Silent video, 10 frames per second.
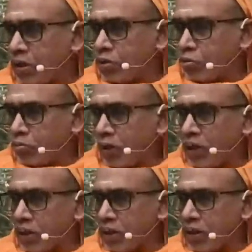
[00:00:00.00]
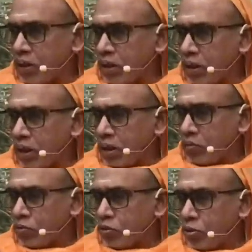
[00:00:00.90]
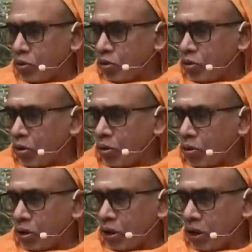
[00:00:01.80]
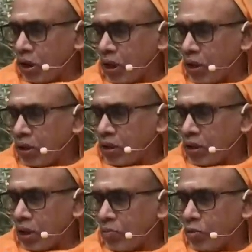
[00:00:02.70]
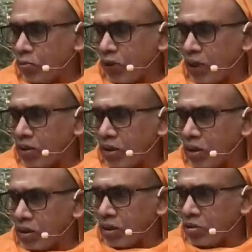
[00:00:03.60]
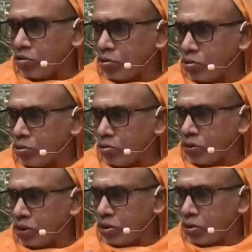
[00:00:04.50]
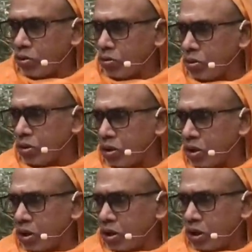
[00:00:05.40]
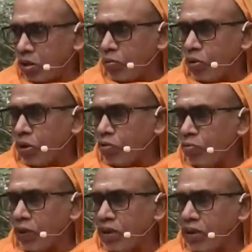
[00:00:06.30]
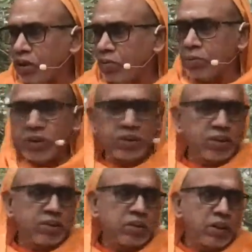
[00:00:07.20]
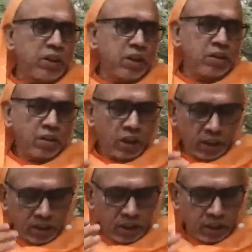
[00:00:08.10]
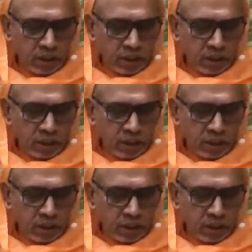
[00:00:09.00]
it is upadhi. If you don't know clearly that Nama-rupa has nothing to do with the truth, therefore the upadhi appears as real, and the